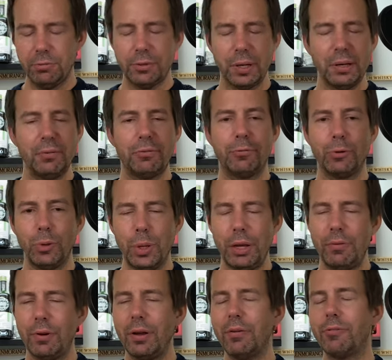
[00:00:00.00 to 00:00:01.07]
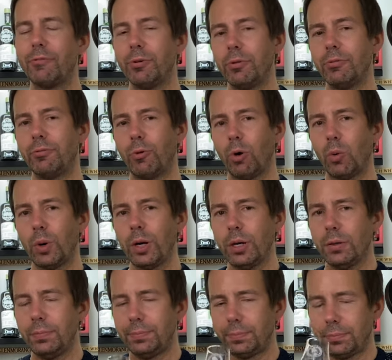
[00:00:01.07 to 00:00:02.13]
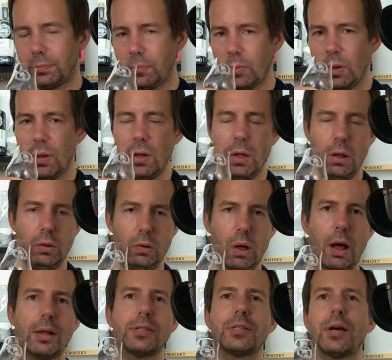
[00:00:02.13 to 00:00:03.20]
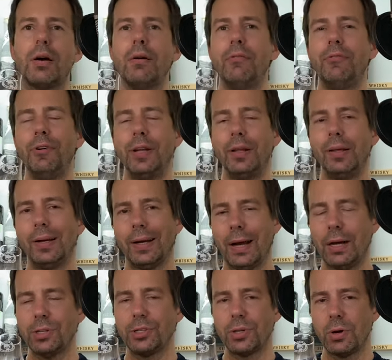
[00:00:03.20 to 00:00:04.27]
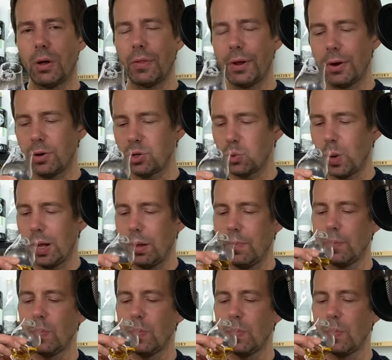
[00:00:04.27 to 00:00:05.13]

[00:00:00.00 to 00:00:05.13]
very fruity, very fruit forward. Lots of vanilla custard on there as well.